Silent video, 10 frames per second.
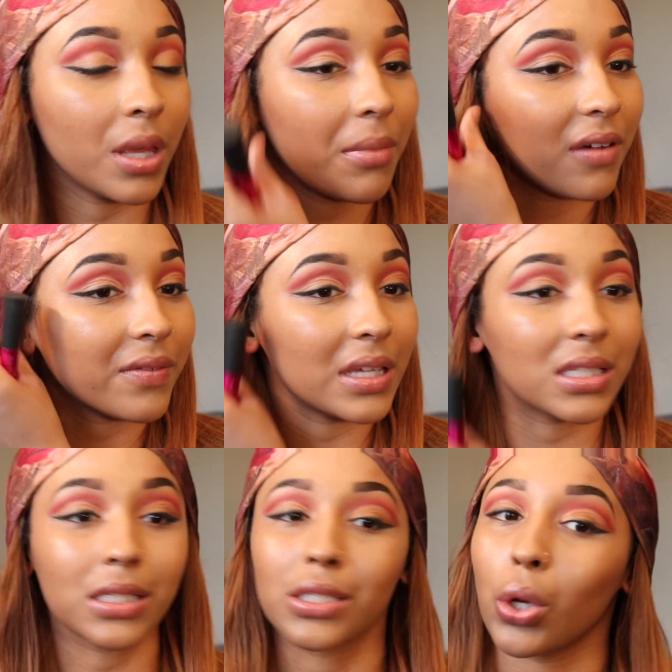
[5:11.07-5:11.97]
and my
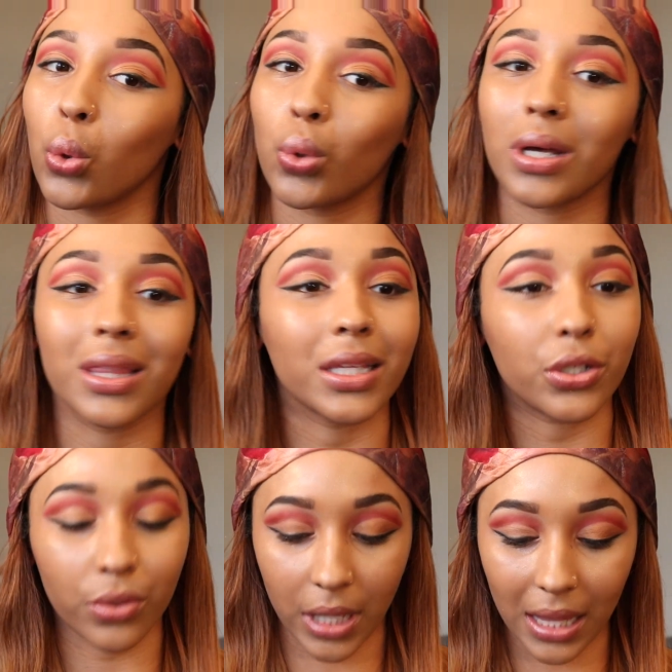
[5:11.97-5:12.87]
face is so
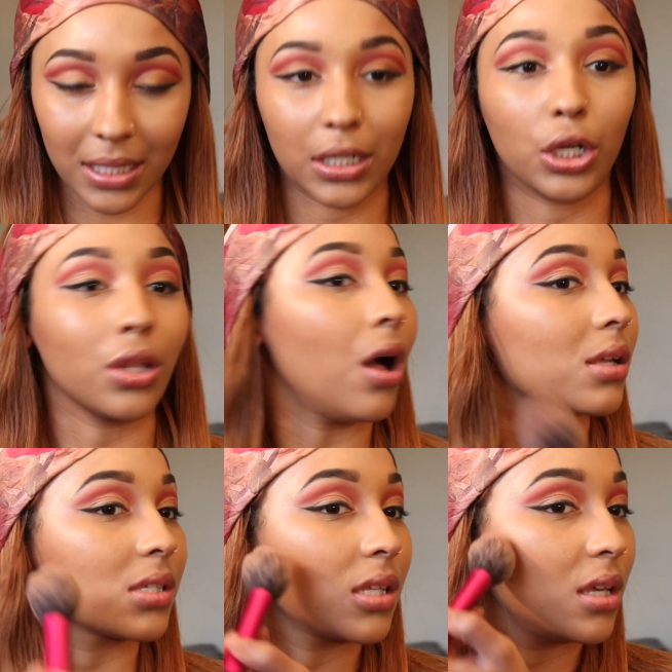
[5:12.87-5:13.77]
glittery. I look
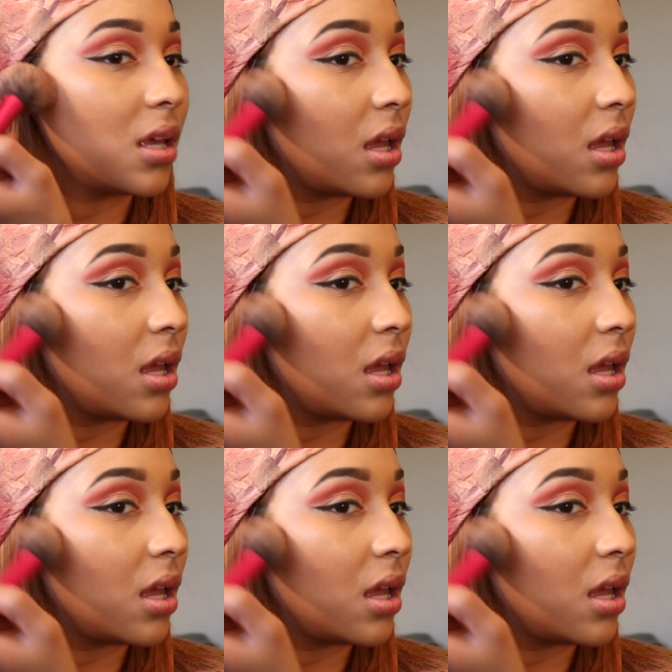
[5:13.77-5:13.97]
glossy.